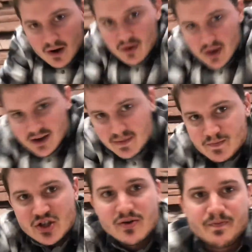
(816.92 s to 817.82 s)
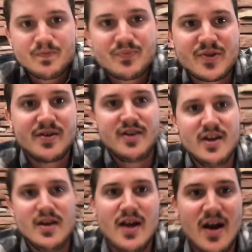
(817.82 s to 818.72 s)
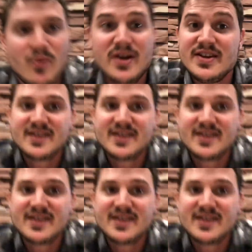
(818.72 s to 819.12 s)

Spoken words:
Okay, so I wanted to